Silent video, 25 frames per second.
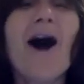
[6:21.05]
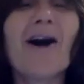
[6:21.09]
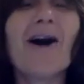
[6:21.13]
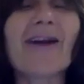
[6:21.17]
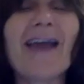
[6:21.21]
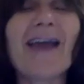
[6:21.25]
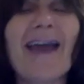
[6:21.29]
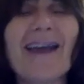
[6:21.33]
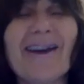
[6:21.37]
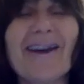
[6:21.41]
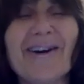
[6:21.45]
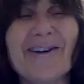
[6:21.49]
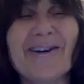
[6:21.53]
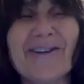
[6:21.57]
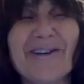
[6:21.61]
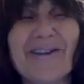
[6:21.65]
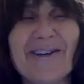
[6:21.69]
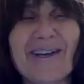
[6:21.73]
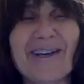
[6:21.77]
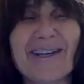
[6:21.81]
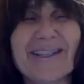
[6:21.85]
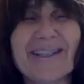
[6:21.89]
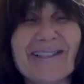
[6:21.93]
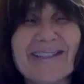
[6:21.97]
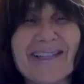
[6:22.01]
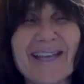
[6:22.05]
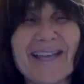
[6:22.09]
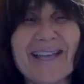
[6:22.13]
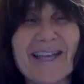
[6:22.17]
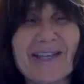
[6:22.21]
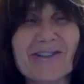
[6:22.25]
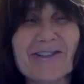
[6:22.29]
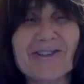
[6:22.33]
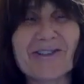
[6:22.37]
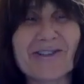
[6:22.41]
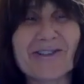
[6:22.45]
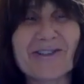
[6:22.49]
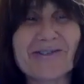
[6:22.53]
Okay, who is the
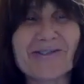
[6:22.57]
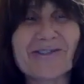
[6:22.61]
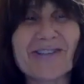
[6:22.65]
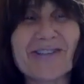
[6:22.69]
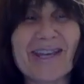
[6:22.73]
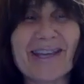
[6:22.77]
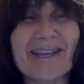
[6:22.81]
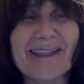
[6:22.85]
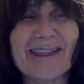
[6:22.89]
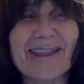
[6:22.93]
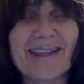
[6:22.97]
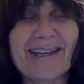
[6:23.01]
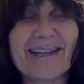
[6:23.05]
angel of death?